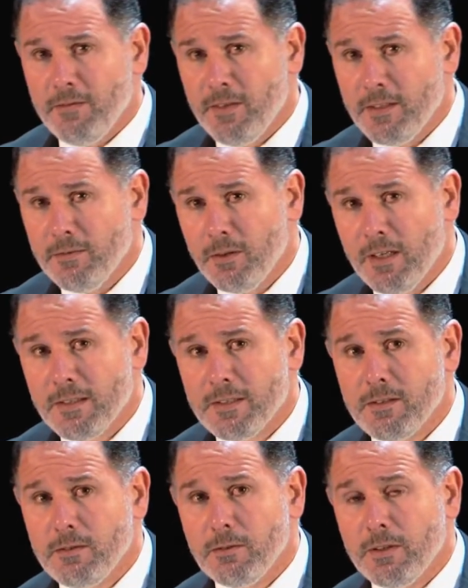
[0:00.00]
event for
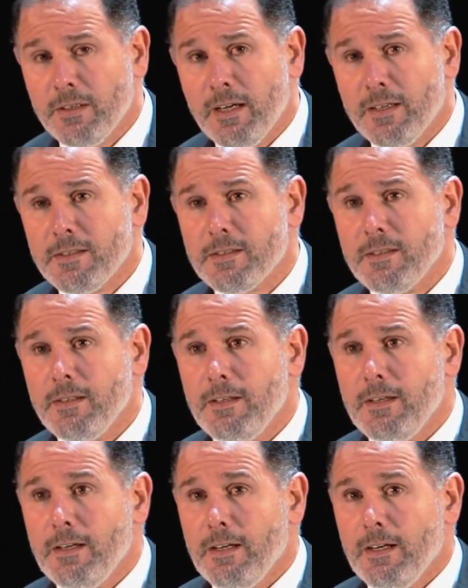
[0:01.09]
us to organize.
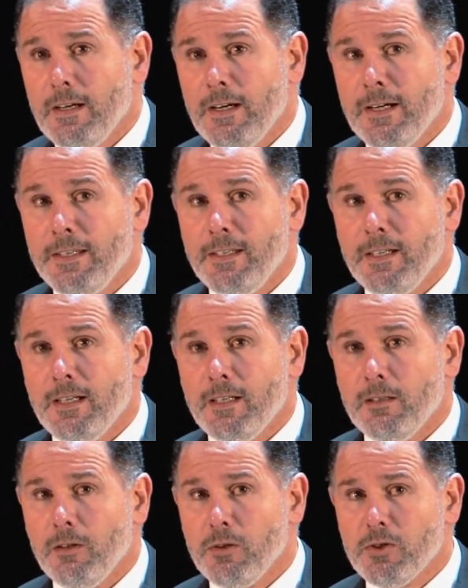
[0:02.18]
I
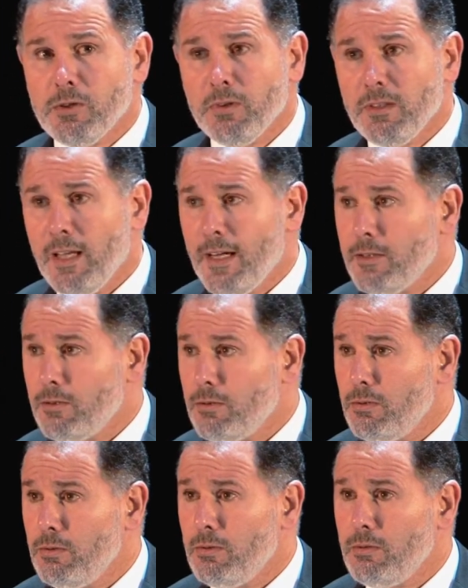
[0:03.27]
also would like
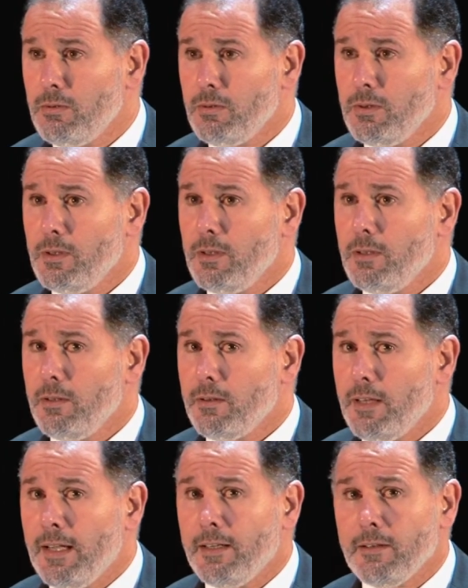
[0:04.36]
to
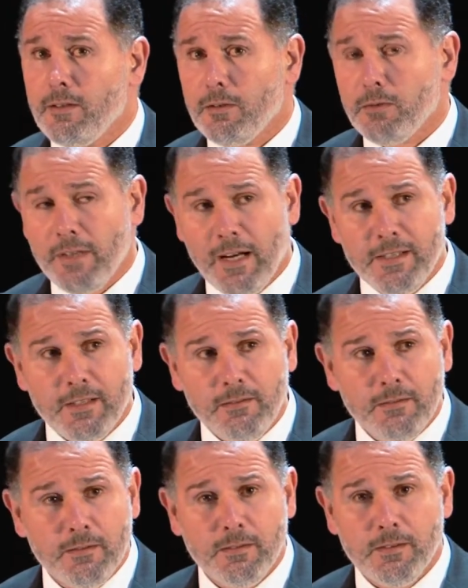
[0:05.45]
thank the organizer
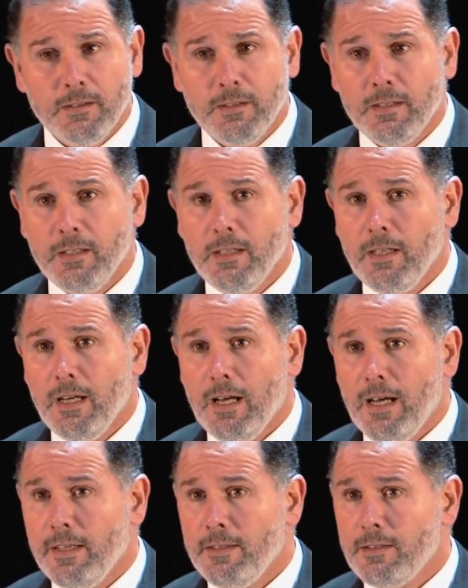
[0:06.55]

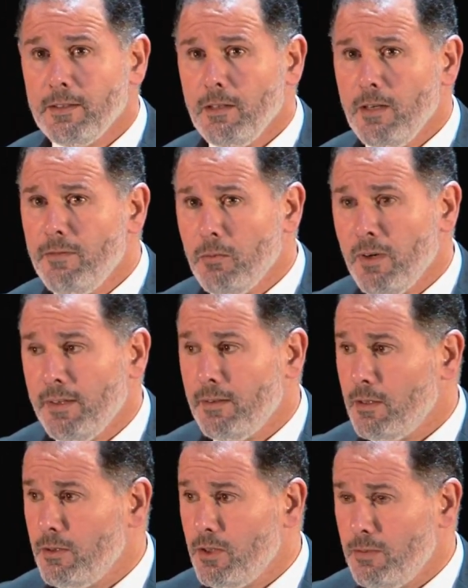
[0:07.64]
and everyone
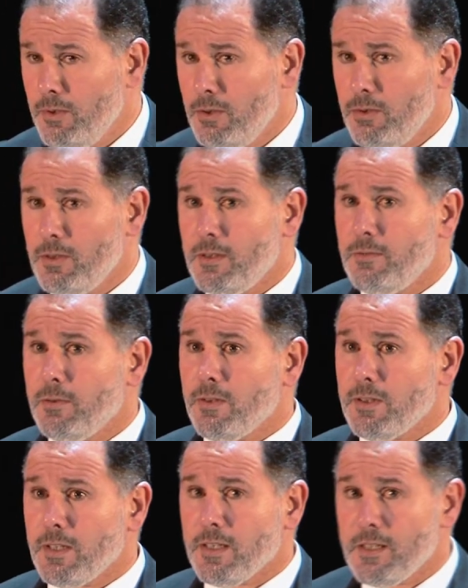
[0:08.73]
contributed for
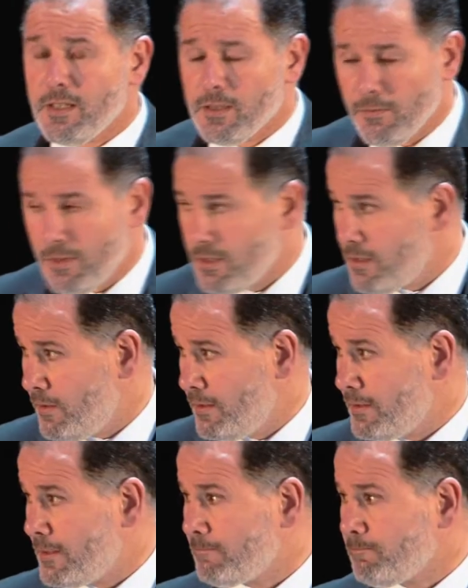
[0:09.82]
the success of this
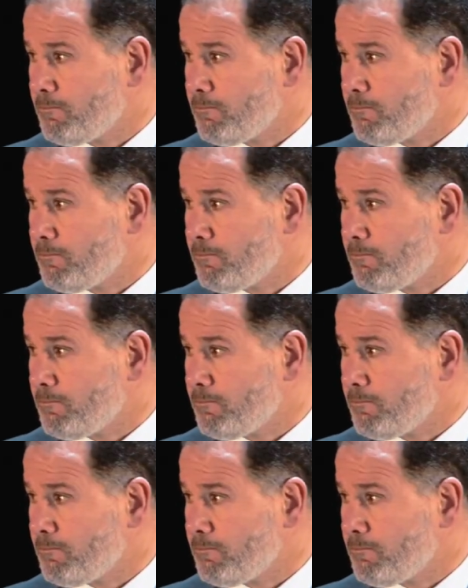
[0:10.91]
event.